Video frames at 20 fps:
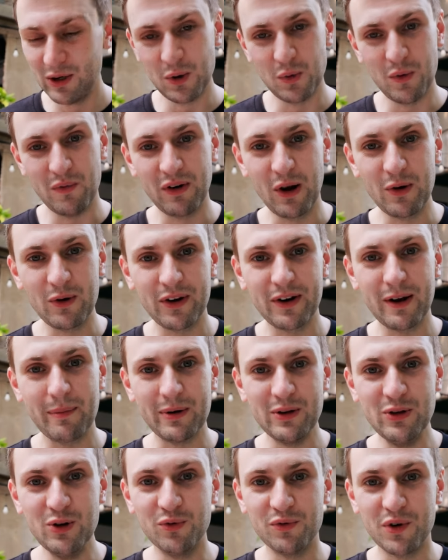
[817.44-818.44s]
We've loaded
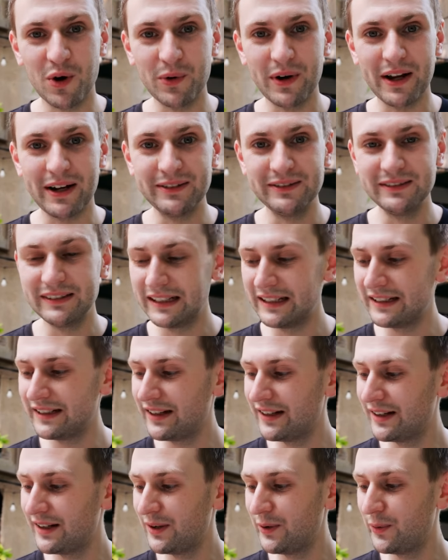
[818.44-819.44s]
up a new roll now, and
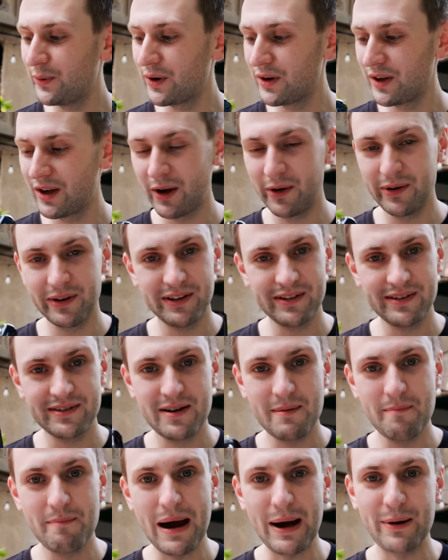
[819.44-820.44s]
we're gonna go and
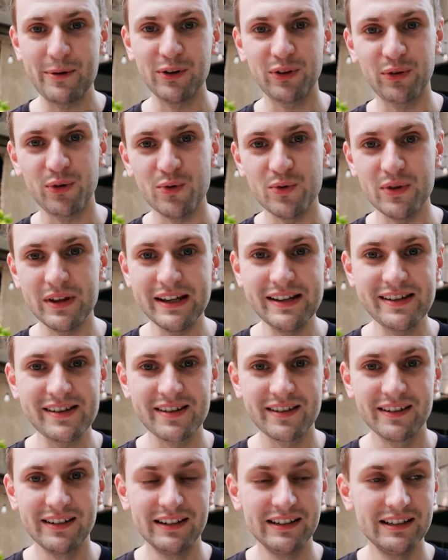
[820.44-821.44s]
power through
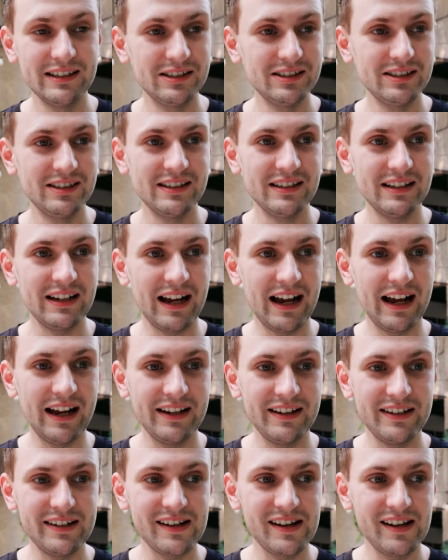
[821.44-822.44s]
these.
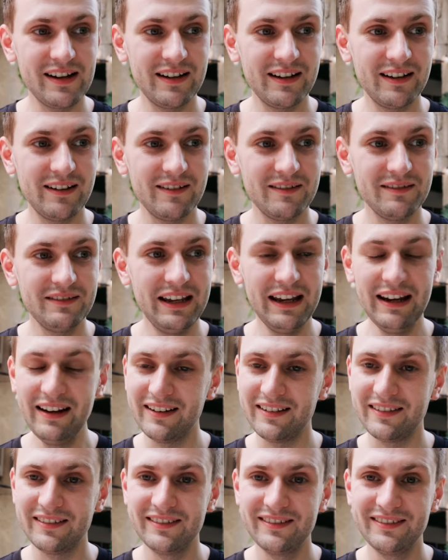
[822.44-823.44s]
And yeah,
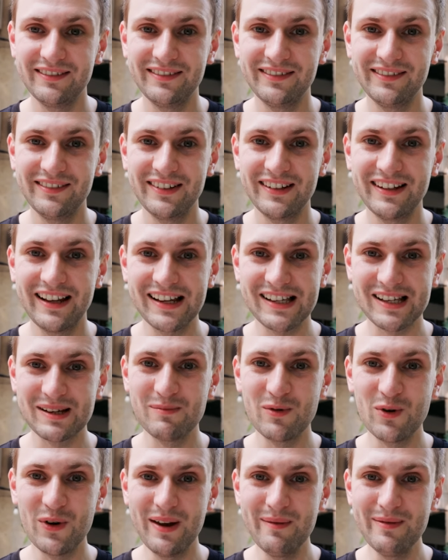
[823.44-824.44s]
get
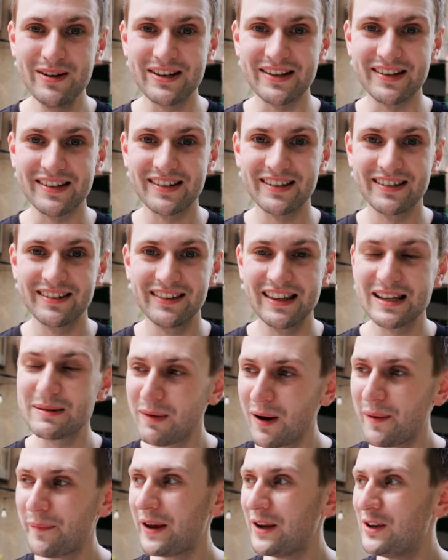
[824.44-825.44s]
some more images. This
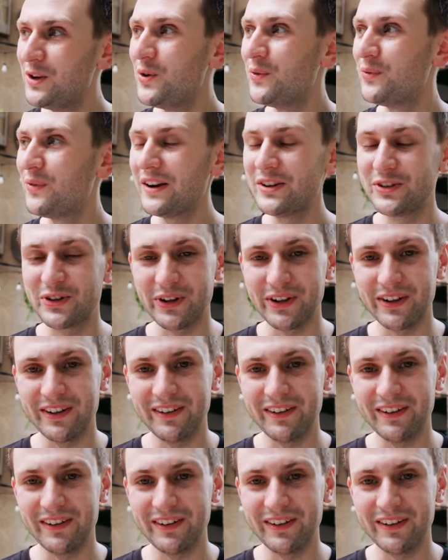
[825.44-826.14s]
might be a new venture.